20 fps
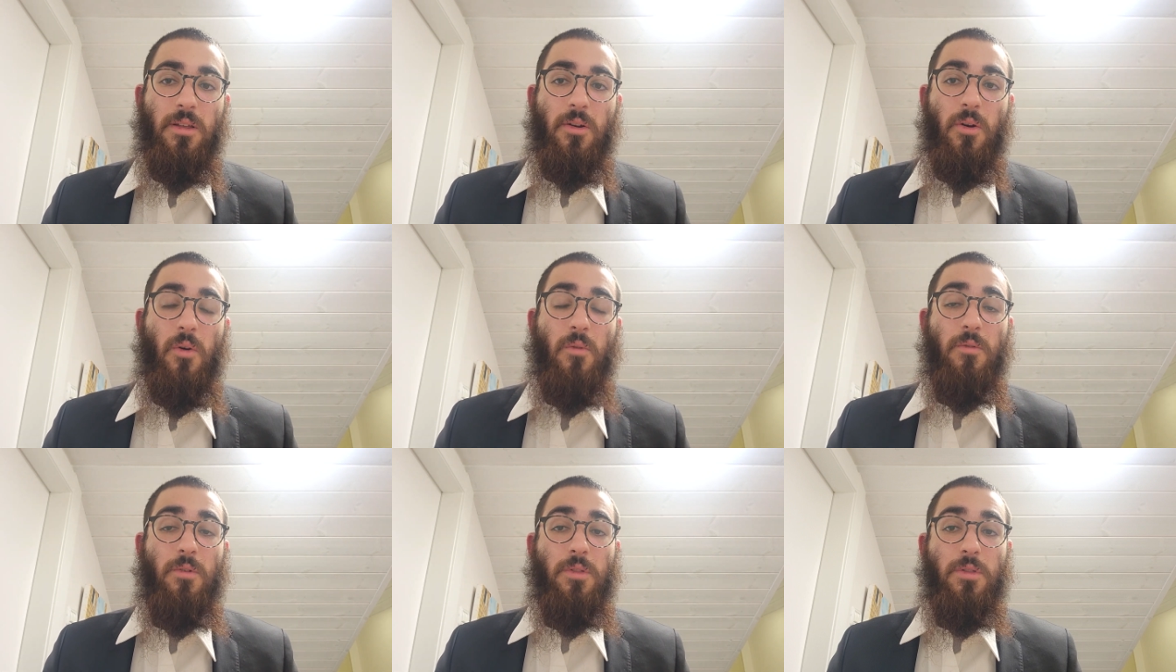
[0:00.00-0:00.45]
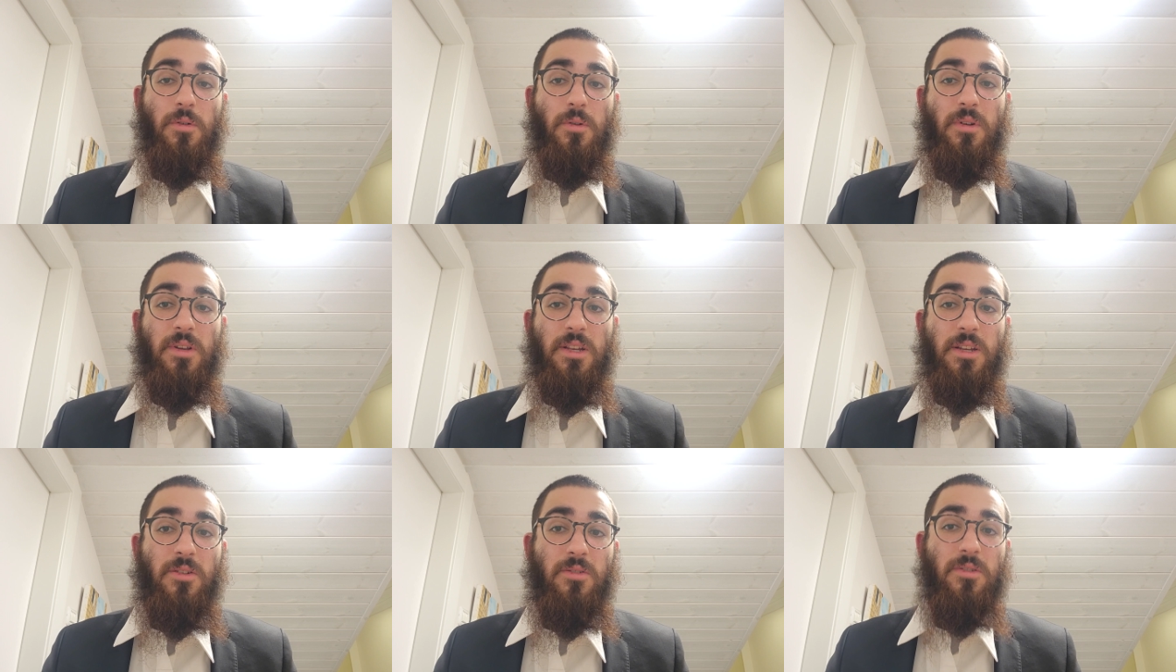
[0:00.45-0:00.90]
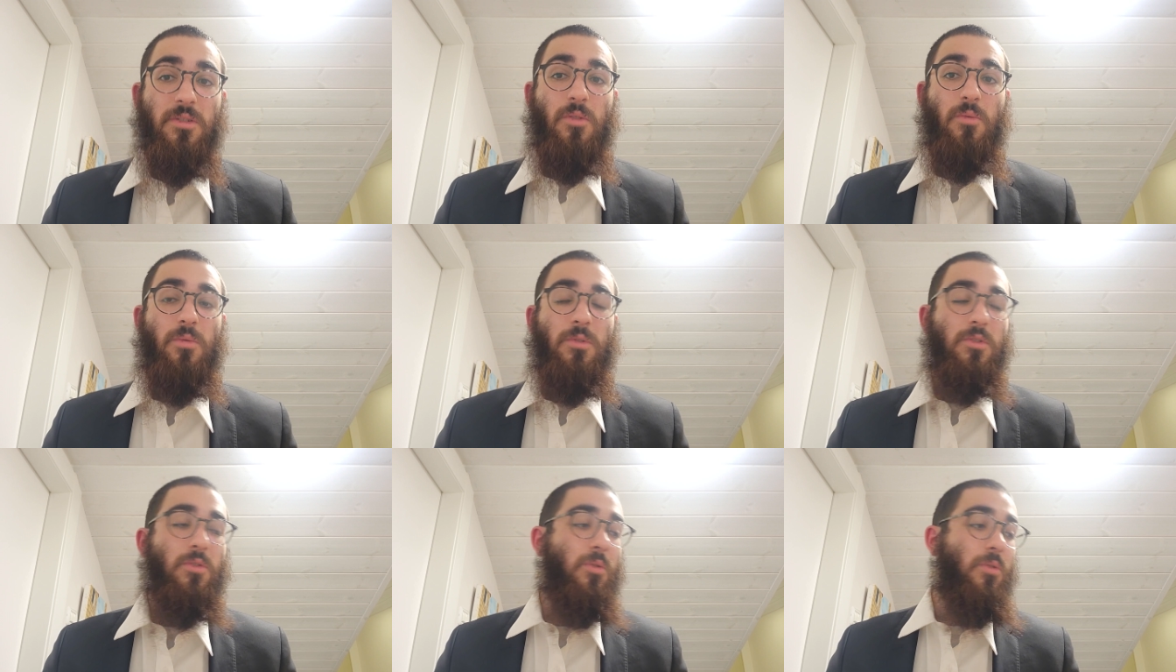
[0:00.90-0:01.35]
Over 30 years ago,
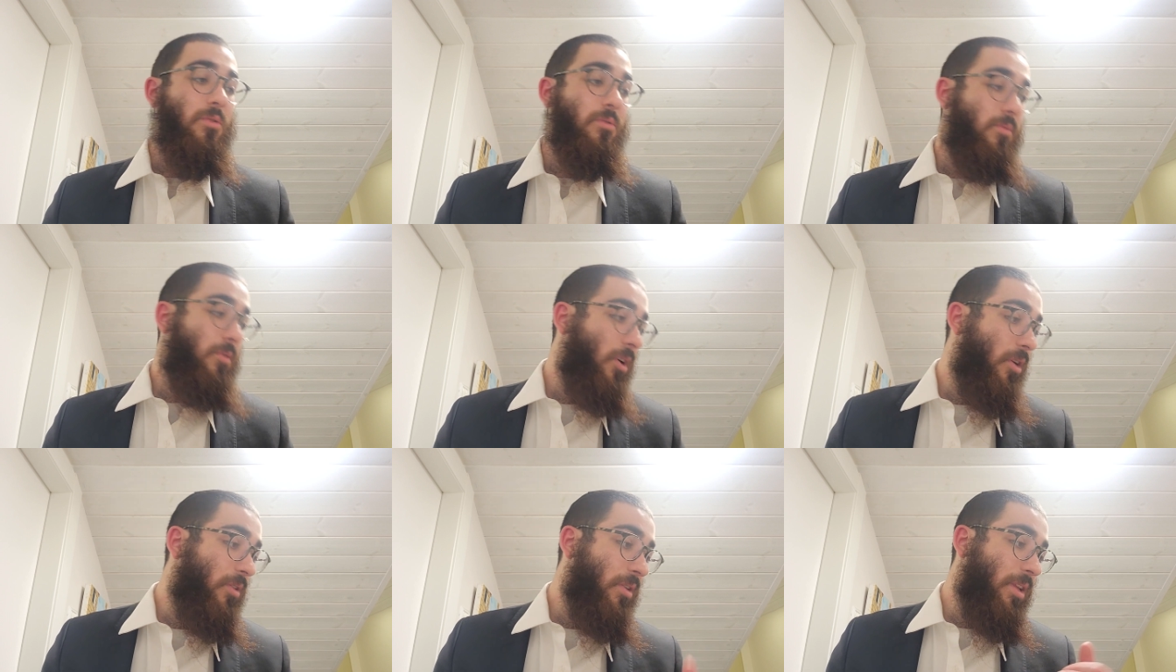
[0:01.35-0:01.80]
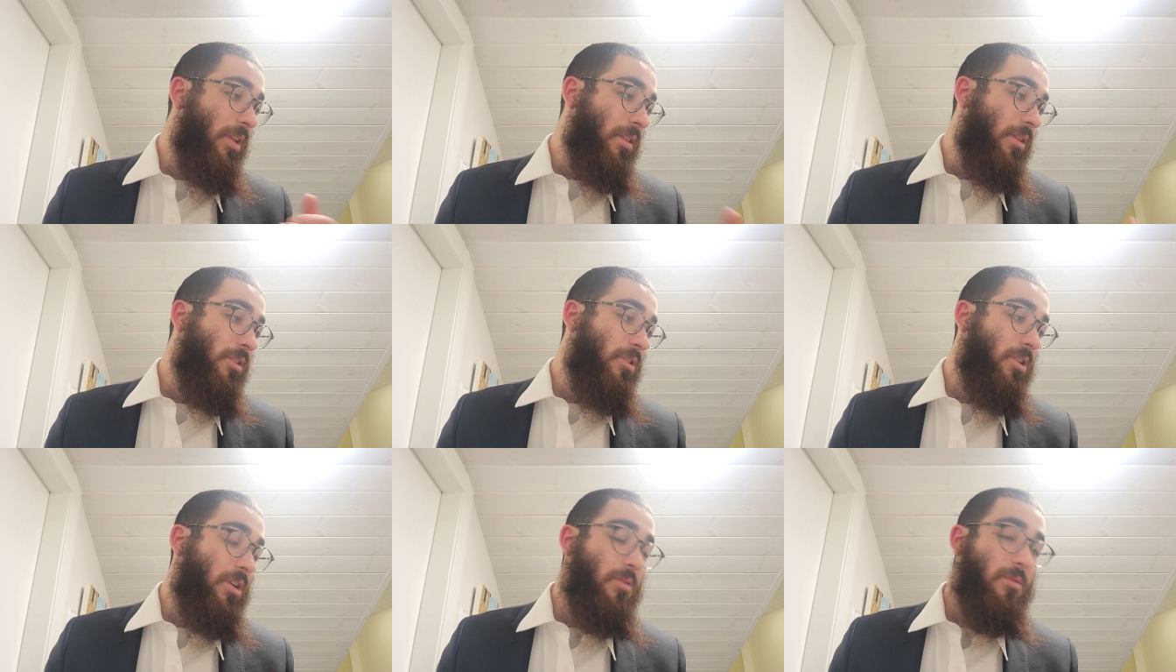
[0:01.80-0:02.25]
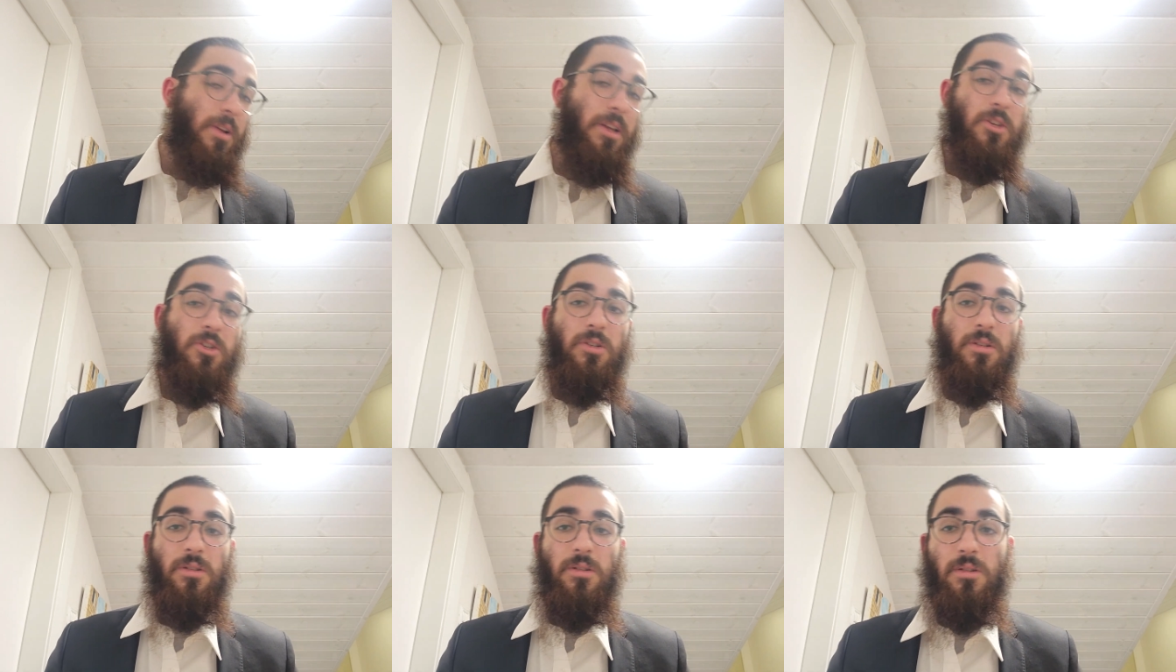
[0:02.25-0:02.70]
we're told we're already in the
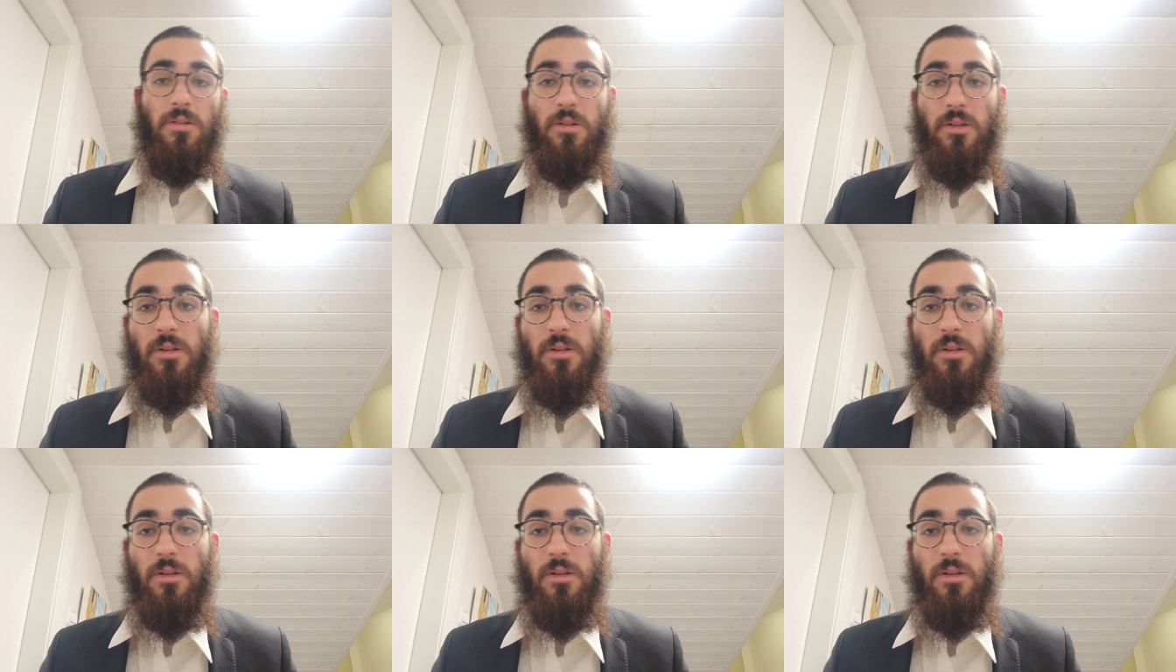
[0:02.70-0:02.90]
generation